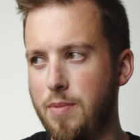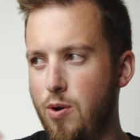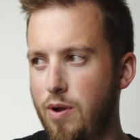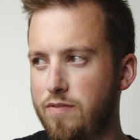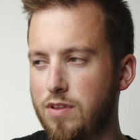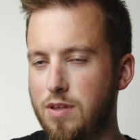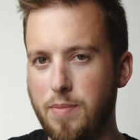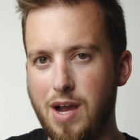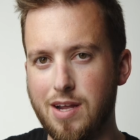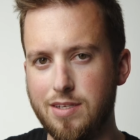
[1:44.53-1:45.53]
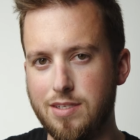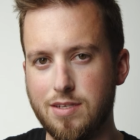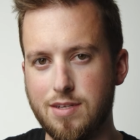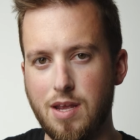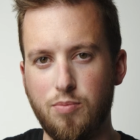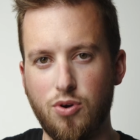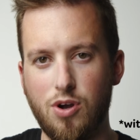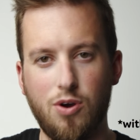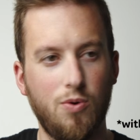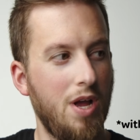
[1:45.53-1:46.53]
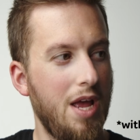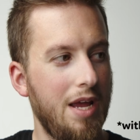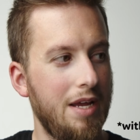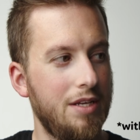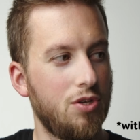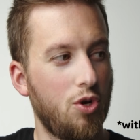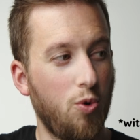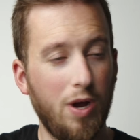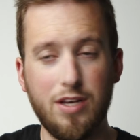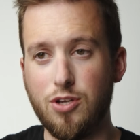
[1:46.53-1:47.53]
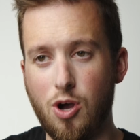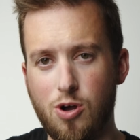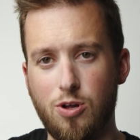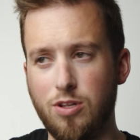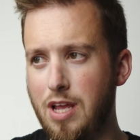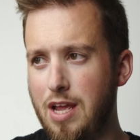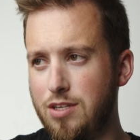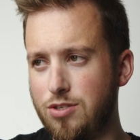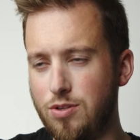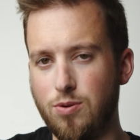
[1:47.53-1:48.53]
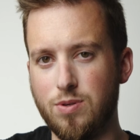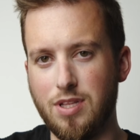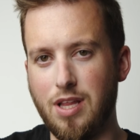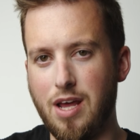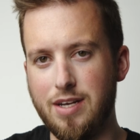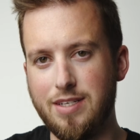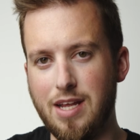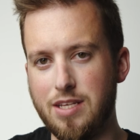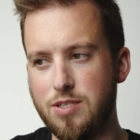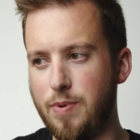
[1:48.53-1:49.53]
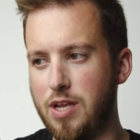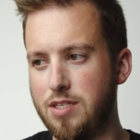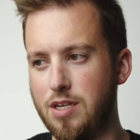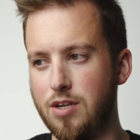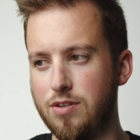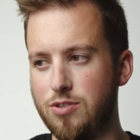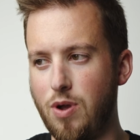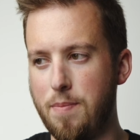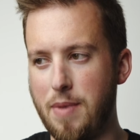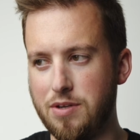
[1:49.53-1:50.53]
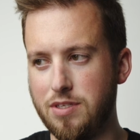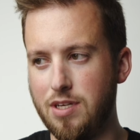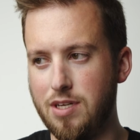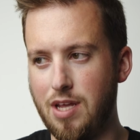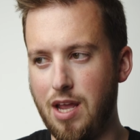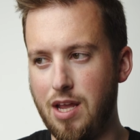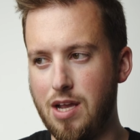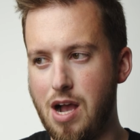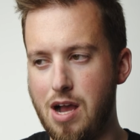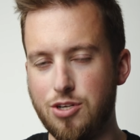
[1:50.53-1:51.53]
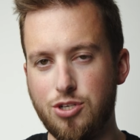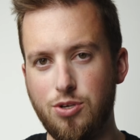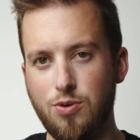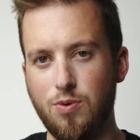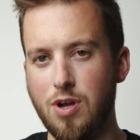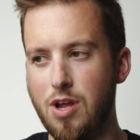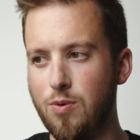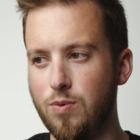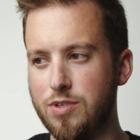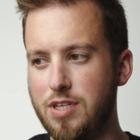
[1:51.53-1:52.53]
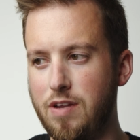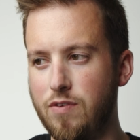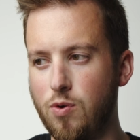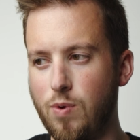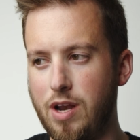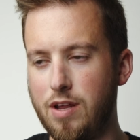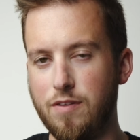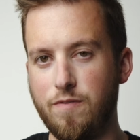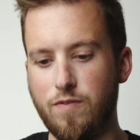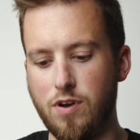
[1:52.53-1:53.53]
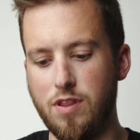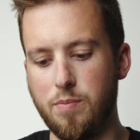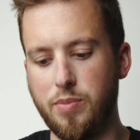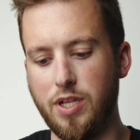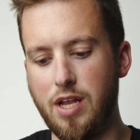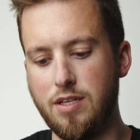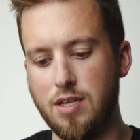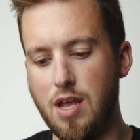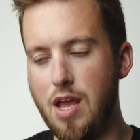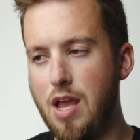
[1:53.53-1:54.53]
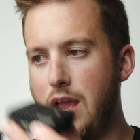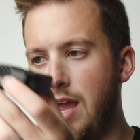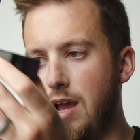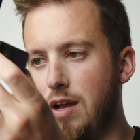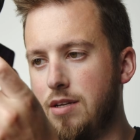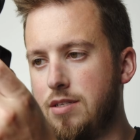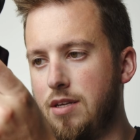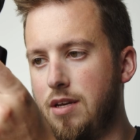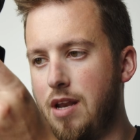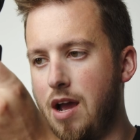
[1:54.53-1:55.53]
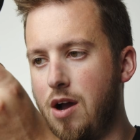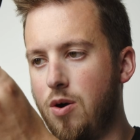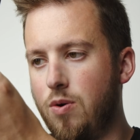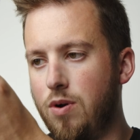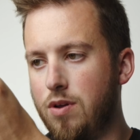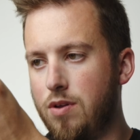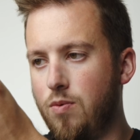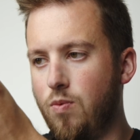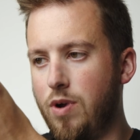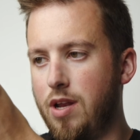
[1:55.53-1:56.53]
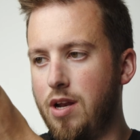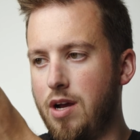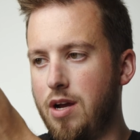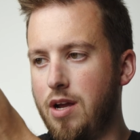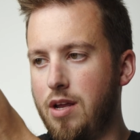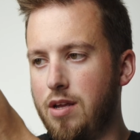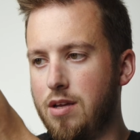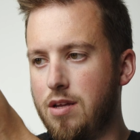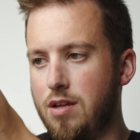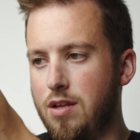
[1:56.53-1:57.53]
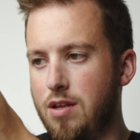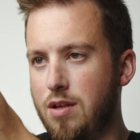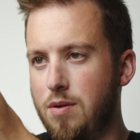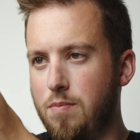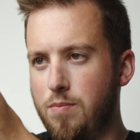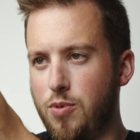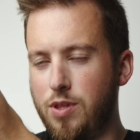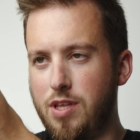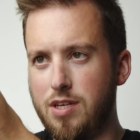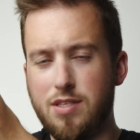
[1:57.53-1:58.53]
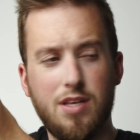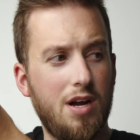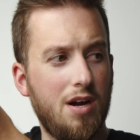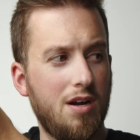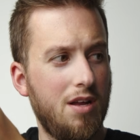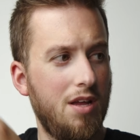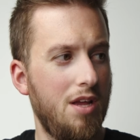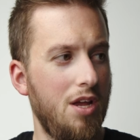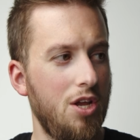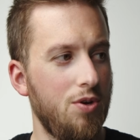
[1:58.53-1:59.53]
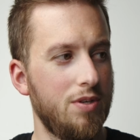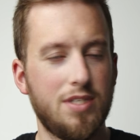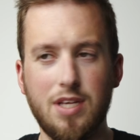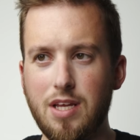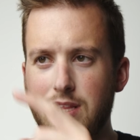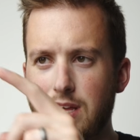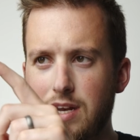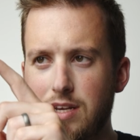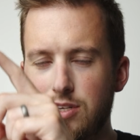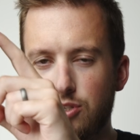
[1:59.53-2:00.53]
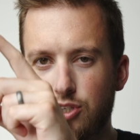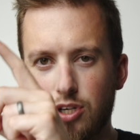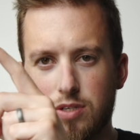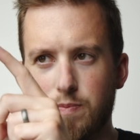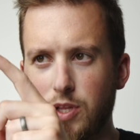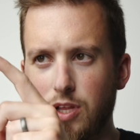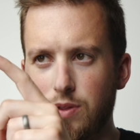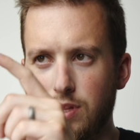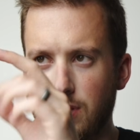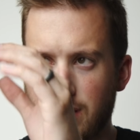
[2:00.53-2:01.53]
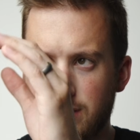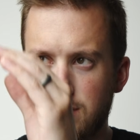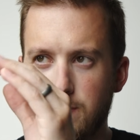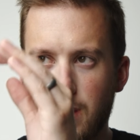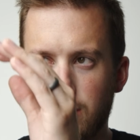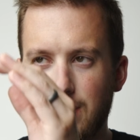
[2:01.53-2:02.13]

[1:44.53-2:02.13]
However, the Pocket 6K Pro is quite tall, and so there was a lot of dead space here, and so I mounted a hot shoe receiver right on the front of the plate, and now when I put this there, you can see that it is just below the lens, about